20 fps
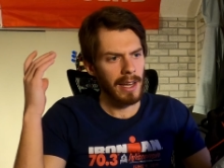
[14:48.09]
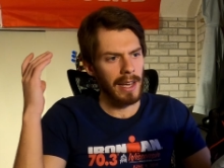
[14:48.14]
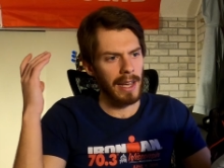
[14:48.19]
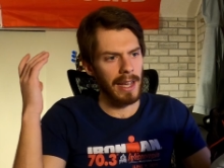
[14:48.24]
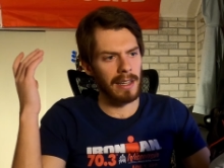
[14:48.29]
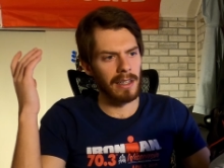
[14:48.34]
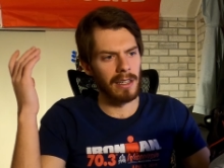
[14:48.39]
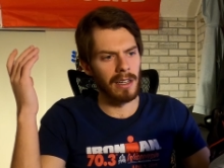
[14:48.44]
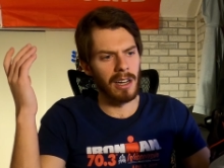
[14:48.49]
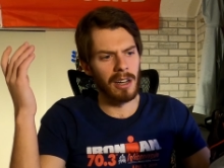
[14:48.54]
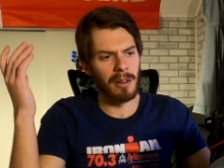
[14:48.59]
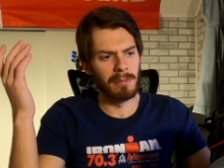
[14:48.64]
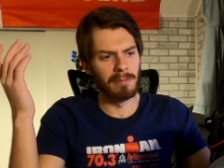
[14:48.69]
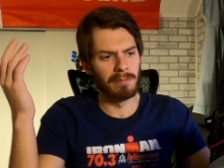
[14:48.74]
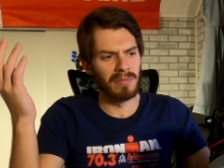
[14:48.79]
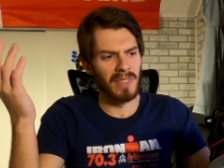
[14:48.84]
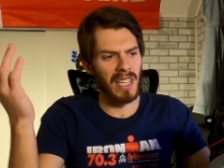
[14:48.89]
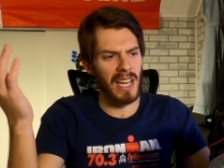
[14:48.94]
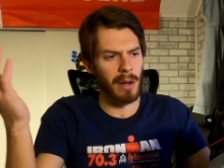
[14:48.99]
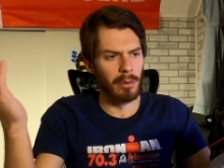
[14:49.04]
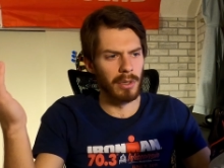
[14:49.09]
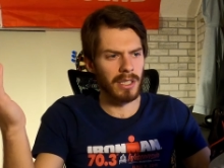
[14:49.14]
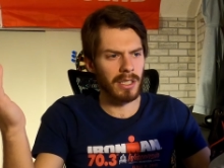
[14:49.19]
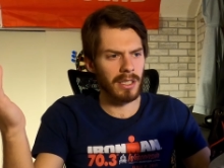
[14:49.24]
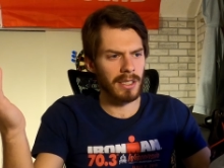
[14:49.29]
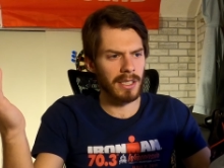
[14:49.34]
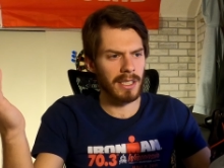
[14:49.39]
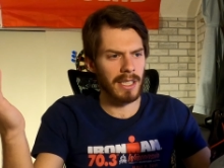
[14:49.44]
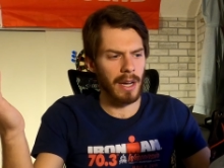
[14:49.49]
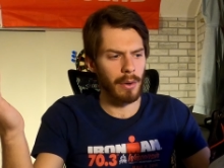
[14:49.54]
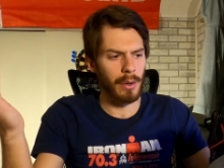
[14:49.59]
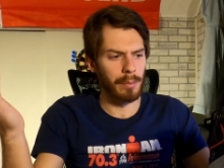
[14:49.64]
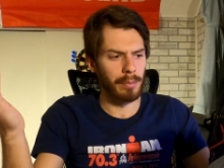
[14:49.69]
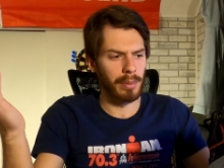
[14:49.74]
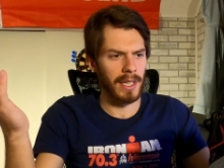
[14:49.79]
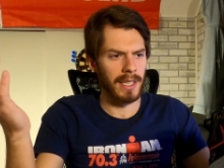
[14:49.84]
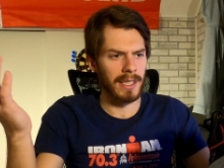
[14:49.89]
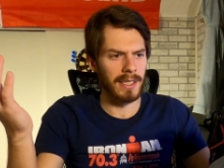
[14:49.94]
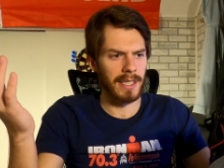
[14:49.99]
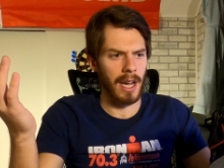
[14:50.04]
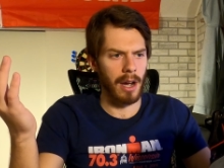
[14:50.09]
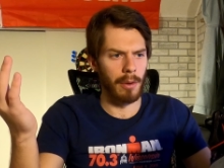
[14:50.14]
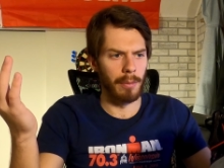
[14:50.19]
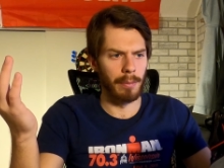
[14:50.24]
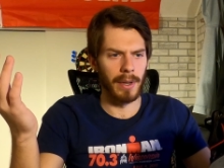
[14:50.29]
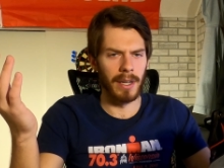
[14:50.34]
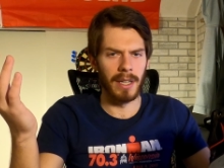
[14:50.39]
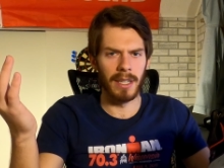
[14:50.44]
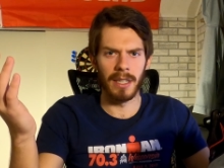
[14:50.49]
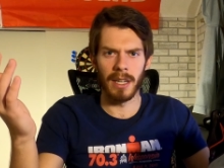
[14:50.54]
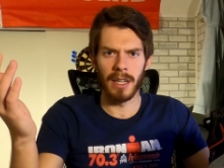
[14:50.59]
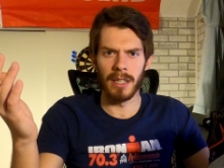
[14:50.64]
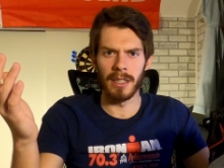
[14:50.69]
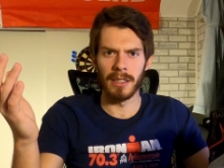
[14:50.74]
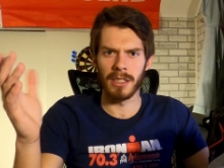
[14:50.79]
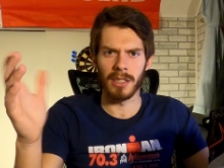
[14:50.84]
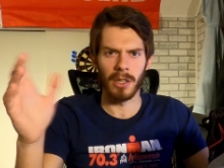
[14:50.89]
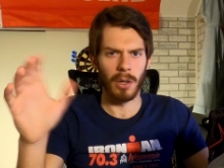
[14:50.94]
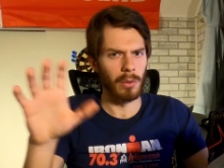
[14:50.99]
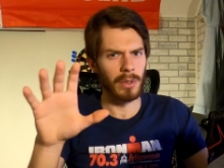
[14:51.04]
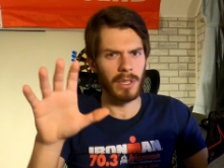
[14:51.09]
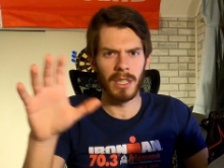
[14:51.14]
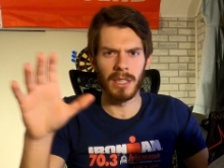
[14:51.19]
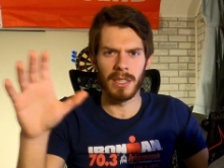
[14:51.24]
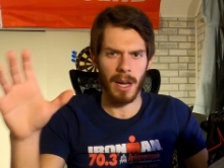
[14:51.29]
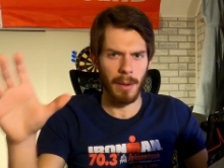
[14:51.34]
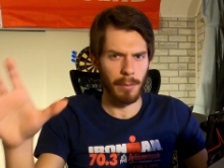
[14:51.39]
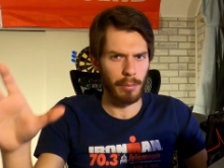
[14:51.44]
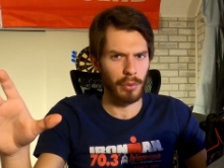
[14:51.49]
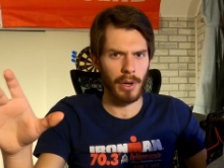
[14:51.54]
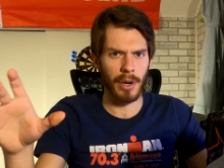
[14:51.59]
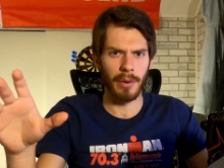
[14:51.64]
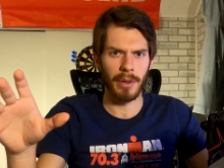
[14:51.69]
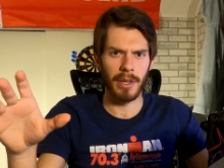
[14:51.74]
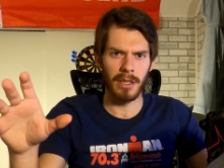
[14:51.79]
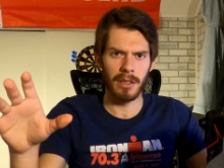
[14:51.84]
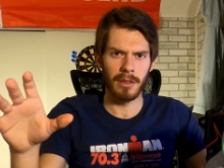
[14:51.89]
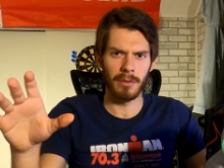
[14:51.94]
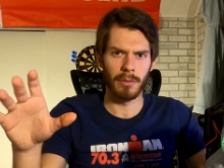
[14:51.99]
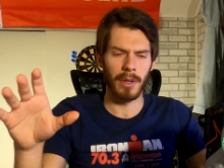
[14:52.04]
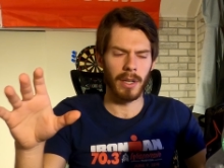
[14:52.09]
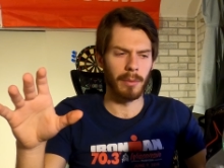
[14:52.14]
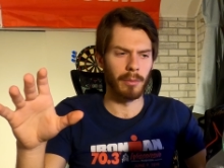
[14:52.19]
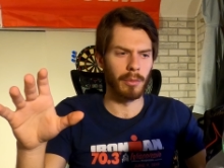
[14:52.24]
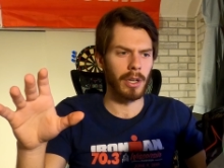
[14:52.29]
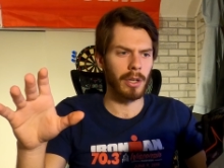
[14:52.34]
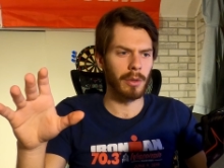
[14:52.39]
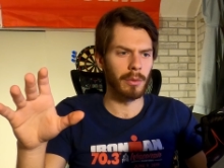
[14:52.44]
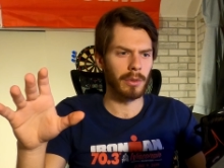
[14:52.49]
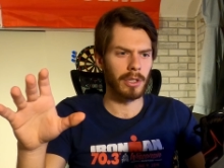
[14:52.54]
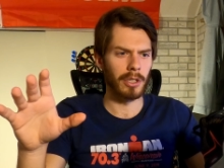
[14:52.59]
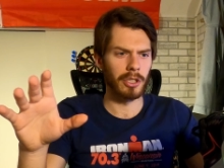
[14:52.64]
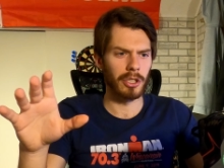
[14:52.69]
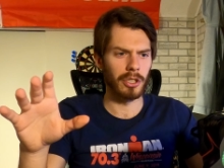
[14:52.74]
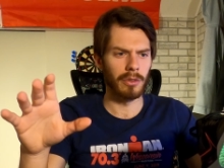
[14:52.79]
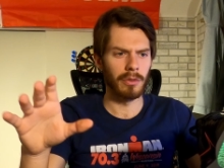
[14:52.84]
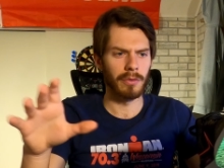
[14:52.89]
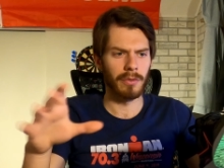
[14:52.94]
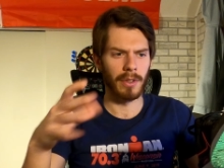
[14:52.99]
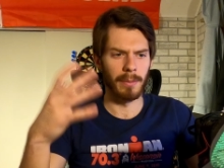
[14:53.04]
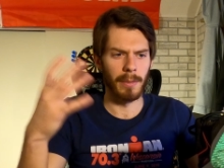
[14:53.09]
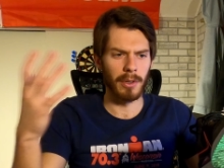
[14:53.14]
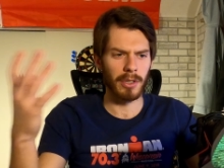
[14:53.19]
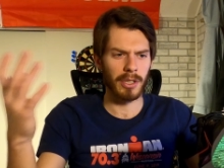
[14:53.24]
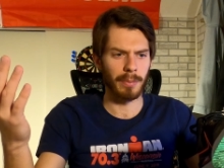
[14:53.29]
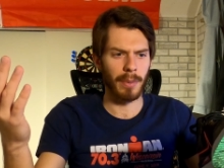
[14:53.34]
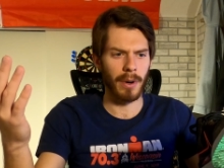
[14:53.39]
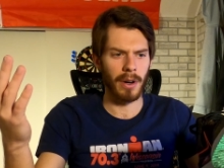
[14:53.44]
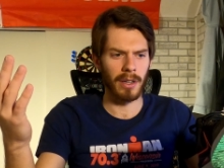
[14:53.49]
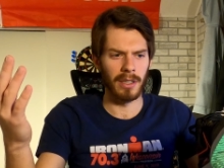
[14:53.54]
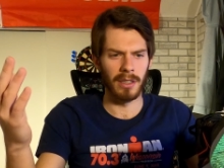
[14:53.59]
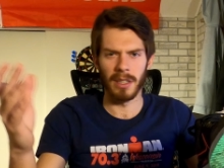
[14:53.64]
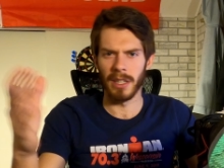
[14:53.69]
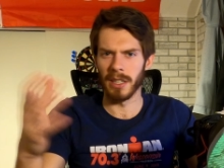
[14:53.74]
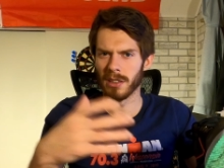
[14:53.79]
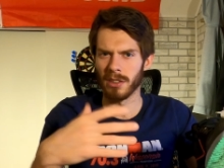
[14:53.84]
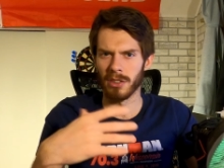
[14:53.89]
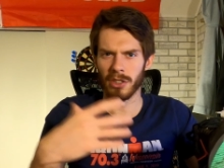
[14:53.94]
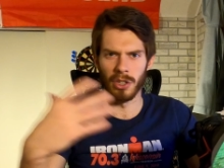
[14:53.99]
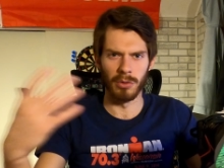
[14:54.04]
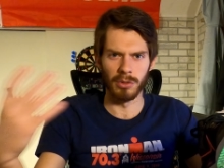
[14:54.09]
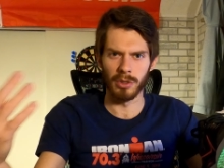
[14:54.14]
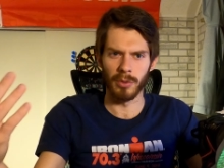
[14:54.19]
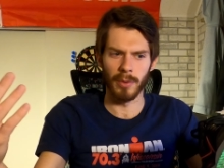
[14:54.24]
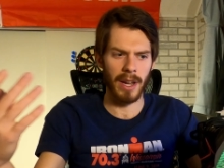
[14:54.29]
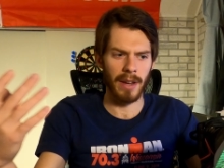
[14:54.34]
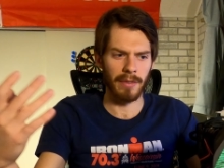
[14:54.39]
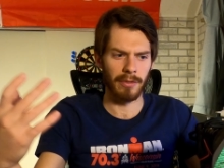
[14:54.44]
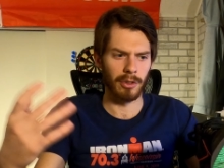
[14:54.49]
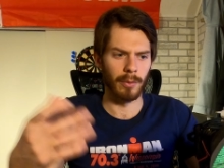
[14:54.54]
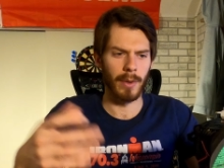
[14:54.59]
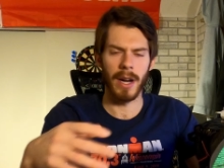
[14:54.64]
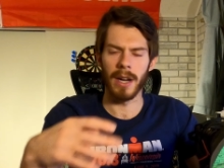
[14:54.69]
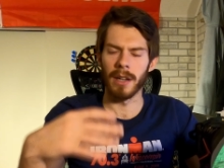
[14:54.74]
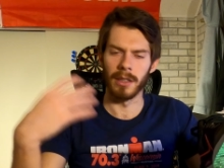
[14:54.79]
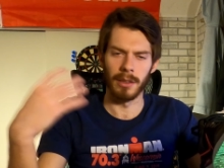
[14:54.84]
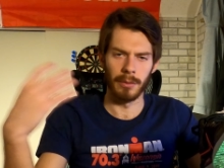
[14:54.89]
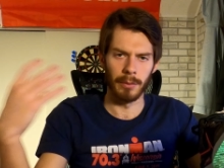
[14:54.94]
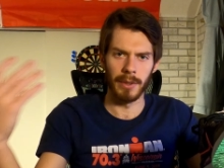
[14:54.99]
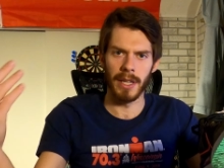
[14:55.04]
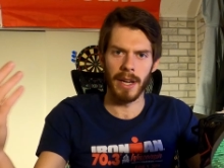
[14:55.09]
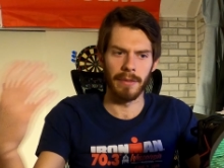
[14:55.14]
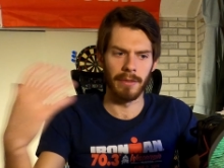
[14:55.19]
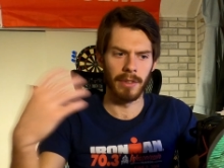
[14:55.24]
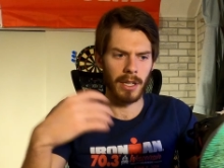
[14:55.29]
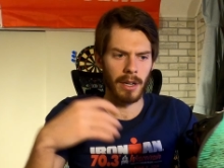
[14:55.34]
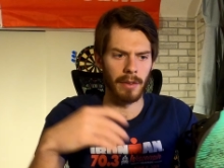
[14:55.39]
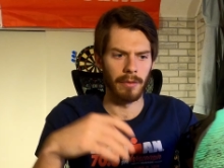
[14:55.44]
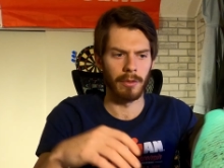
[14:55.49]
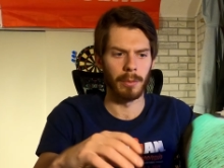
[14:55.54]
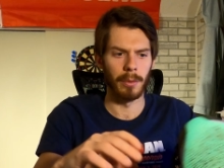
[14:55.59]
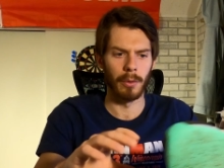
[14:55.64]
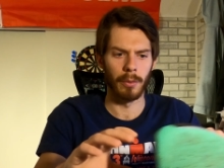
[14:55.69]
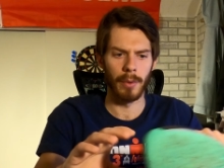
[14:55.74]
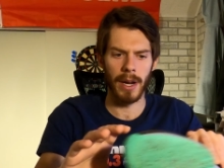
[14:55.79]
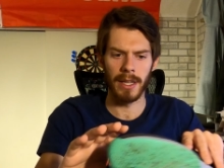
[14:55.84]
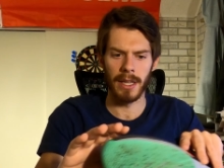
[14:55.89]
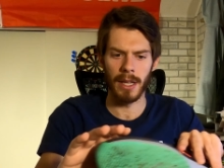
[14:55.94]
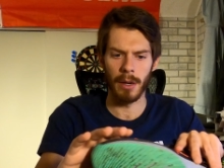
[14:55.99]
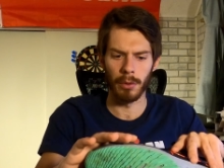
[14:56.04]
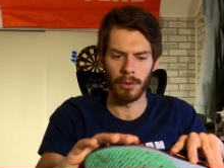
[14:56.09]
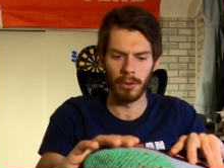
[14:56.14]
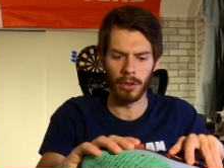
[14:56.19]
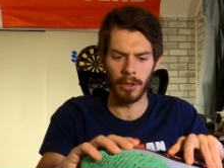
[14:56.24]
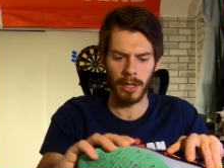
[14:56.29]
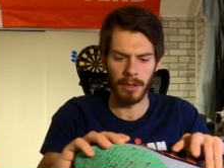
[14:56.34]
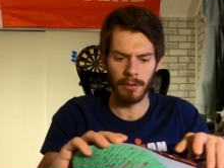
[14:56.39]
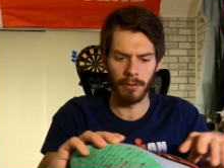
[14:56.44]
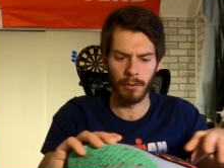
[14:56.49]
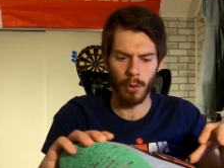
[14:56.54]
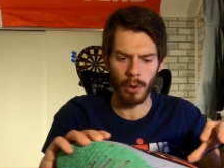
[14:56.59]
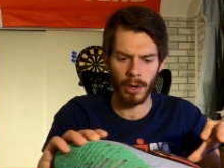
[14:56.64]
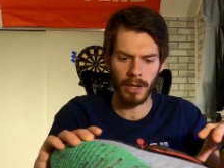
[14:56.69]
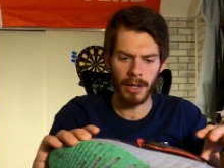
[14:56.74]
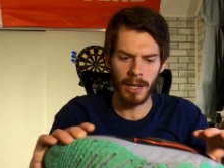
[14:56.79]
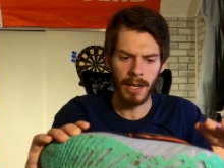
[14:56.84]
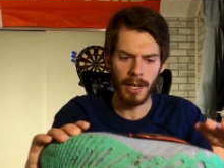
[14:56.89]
And yeah, we're just gonna see how it plays out. But it's only temporary while I'm running with the shoe. For the most part, it like goes away after a while, and we'd have the comfortable ride that we're looking for.